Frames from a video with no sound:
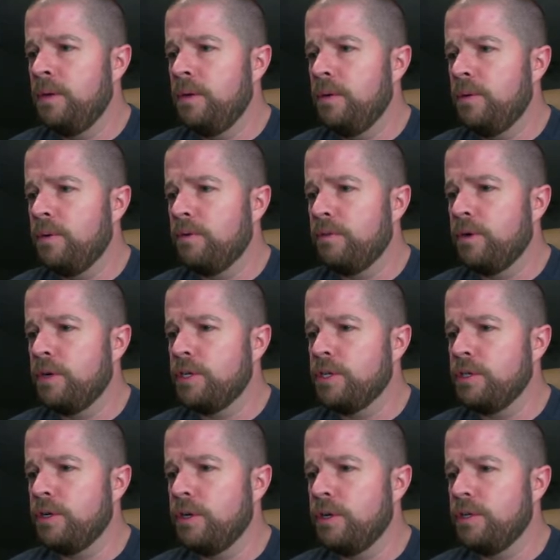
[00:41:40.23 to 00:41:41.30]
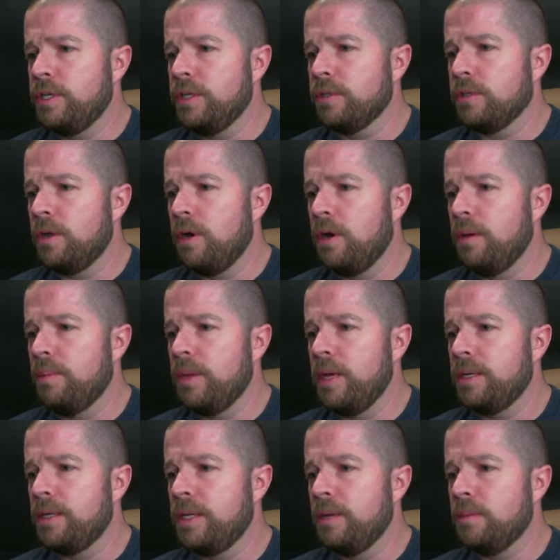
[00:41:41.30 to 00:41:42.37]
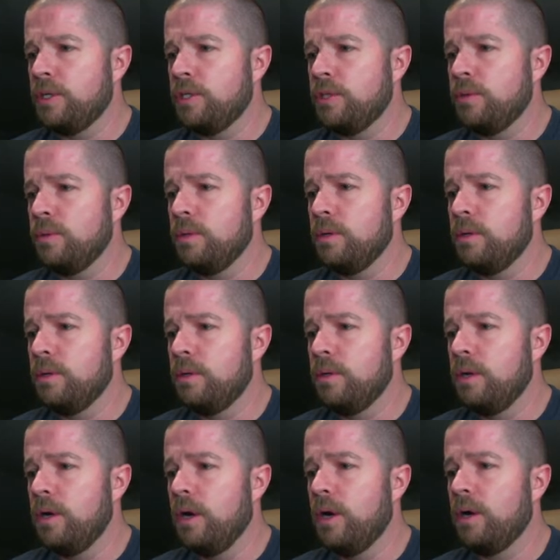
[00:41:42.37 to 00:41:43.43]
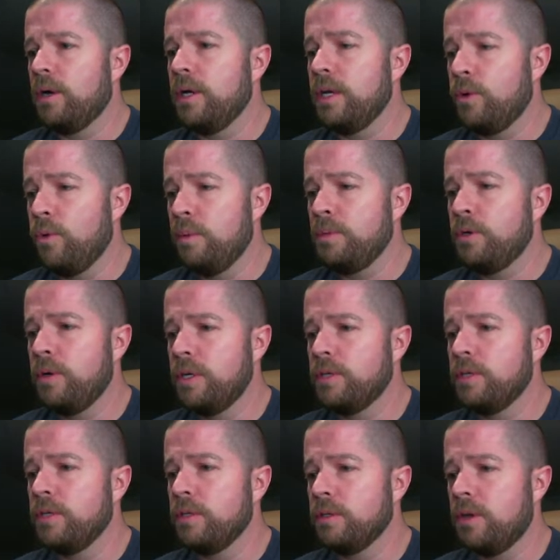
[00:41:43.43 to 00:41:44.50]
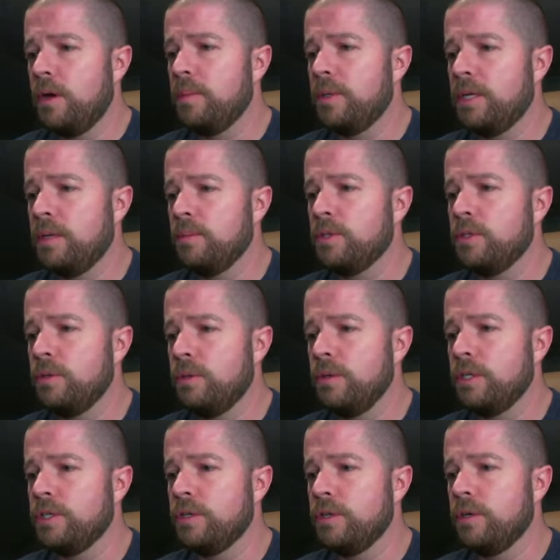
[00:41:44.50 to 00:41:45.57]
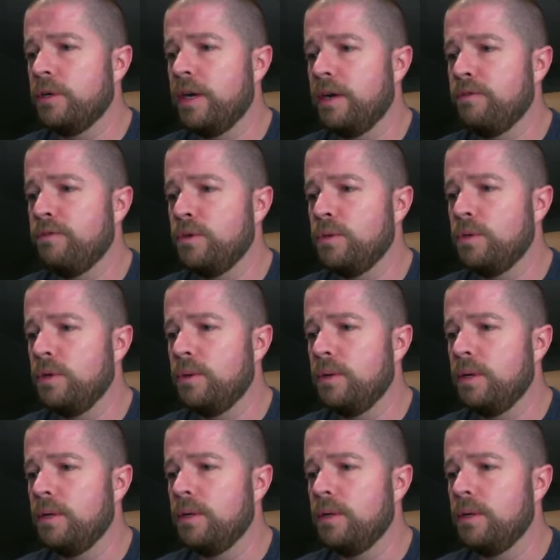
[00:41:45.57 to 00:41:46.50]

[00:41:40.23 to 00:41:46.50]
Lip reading: whenever creature deals combat damage to equipped creature deals combat damage to a creature, create a food token.